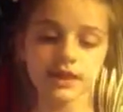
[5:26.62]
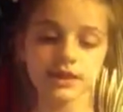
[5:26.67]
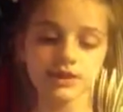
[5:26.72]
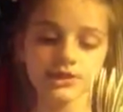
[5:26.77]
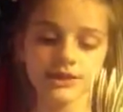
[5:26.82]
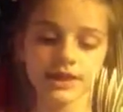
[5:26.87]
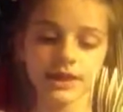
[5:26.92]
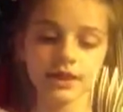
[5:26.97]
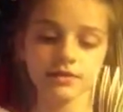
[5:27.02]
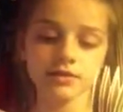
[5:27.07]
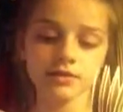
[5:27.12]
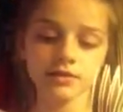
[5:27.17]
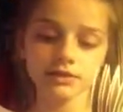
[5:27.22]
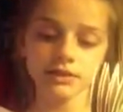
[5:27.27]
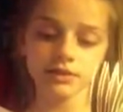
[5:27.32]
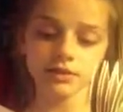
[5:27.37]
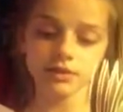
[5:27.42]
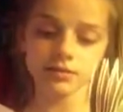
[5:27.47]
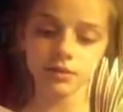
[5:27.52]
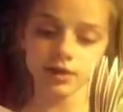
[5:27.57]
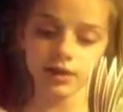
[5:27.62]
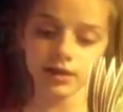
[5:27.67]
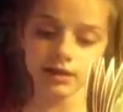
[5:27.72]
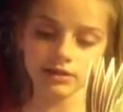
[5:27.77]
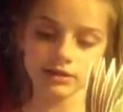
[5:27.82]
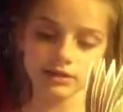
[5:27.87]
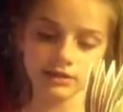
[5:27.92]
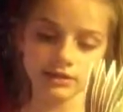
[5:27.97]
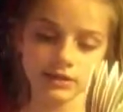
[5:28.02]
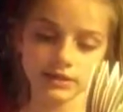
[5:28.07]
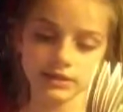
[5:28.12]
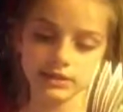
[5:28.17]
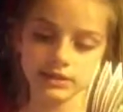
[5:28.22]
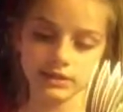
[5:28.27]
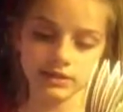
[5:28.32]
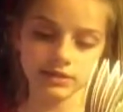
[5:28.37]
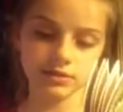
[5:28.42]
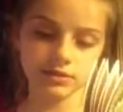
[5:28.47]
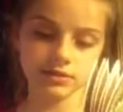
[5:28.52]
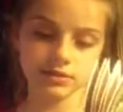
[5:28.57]
Jack looked at the wagons. They
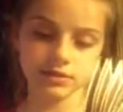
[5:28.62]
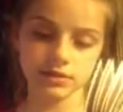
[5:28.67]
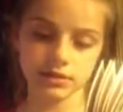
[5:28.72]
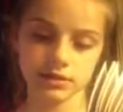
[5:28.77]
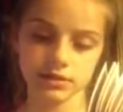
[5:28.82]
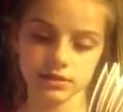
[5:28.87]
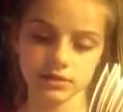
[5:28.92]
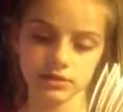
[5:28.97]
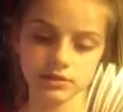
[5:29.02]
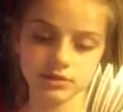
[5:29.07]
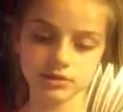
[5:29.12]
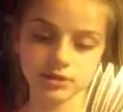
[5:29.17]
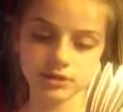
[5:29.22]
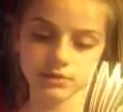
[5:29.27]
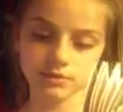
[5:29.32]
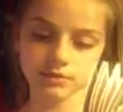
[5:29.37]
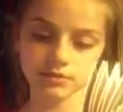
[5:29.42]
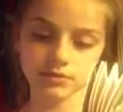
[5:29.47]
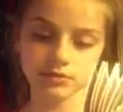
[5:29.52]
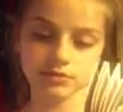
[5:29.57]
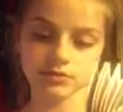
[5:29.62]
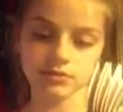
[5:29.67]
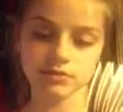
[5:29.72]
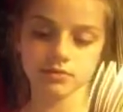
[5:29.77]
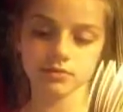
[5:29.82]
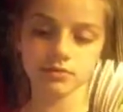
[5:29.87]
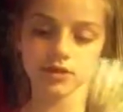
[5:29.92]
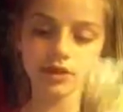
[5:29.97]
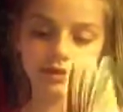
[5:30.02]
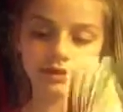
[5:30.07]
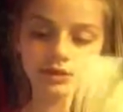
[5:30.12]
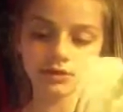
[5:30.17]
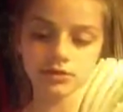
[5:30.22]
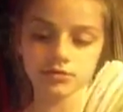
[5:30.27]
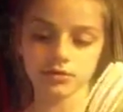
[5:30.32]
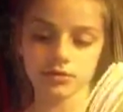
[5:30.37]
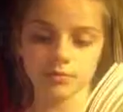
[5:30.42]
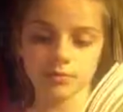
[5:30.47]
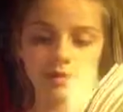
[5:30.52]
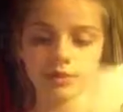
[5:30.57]
did look like ships crossing the
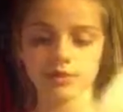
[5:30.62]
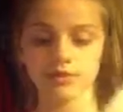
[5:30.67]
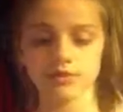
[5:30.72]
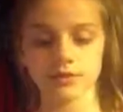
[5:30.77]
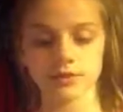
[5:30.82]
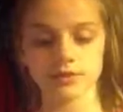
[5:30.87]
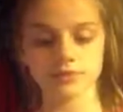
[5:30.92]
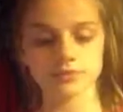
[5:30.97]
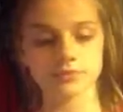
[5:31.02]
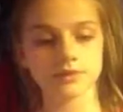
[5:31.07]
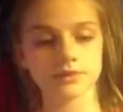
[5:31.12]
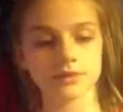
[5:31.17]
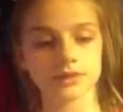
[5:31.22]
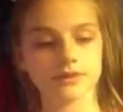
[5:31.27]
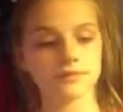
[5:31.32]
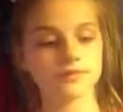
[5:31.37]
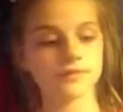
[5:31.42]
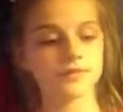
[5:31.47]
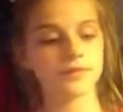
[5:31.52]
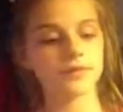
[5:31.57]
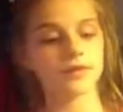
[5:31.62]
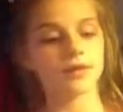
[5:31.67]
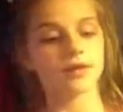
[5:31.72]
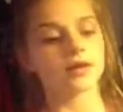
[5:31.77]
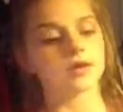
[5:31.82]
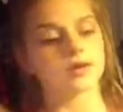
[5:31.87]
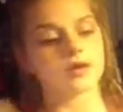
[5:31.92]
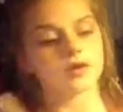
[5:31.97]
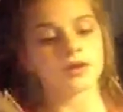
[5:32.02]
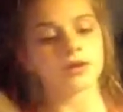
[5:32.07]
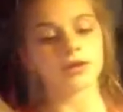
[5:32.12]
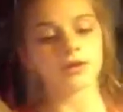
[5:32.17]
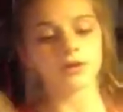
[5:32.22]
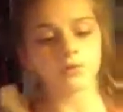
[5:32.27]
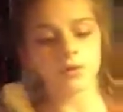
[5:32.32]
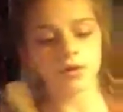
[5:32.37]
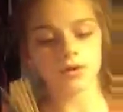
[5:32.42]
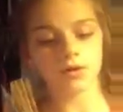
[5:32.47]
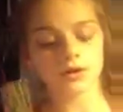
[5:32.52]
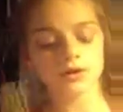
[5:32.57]
rippling green sea. He
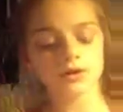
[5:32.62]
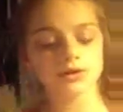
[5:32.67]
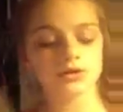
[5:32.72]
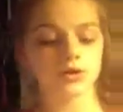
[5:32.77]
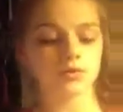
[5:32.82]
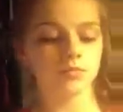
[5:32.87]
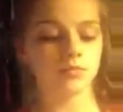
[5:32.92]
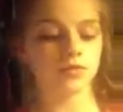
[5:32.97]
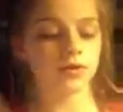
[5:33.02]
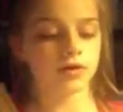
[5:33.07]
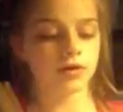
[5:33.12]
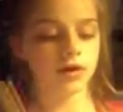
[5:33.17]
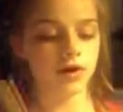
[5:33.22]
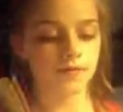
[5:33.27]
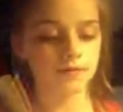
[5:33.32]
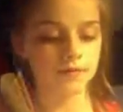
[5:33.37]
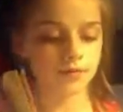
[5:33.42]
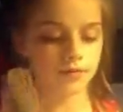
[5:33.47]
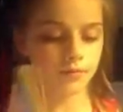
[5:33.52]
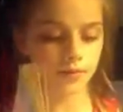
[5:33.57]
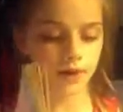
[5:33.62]
wrote in his notebook, "Covered